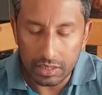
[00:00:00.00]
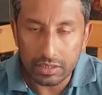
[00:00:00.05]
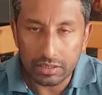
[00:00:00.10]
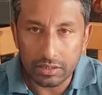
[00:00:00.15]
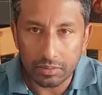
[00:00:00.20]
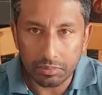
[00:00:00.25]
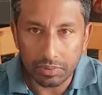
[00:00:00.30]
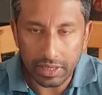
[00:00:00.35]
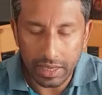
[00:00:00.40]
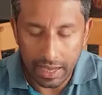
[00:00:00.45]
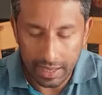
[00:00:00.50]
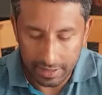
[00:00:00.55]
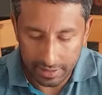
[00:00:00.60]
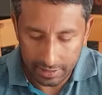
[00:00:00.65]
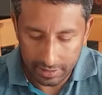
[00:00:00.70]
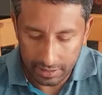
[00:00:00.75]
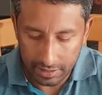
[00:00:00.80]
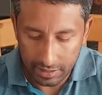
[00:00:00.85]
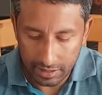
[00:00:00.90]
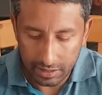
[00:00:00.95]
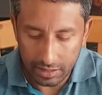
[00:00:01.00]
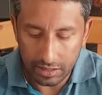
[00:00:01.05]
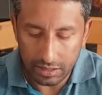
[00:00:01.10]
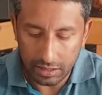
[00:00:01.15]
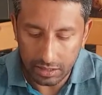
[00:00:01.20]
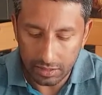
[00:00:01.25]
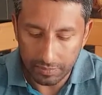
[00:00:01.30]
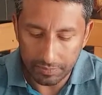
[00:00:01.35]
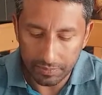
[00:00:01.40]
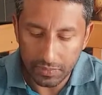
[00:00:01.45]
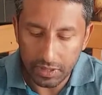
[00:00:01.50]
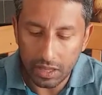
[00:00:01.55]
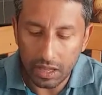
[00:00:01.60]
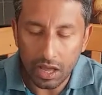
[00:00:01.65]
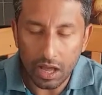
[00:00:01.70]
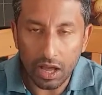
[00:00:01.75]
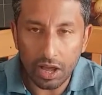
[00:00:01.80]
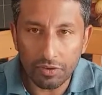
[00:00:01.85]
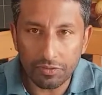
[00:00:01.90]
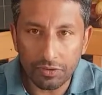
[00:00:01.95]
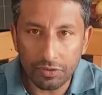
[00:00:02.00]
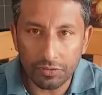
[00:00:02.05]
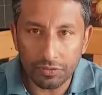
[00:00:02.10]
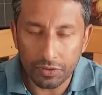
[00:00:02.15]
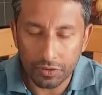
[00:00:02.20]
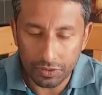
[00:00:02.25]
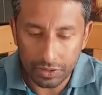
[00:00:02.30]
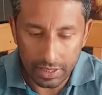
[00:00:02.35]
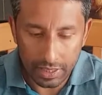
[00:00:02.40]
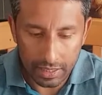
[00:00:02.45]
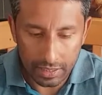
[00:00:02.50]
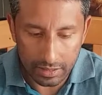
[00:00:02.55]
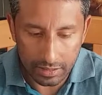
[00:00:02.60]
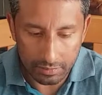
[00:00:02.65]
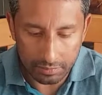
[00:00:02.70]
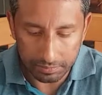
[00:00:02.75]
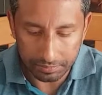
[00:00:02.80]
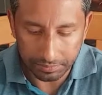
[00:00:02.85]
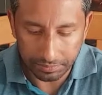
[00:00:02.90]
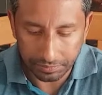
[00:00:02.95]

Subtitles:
Some carrot, half of onion,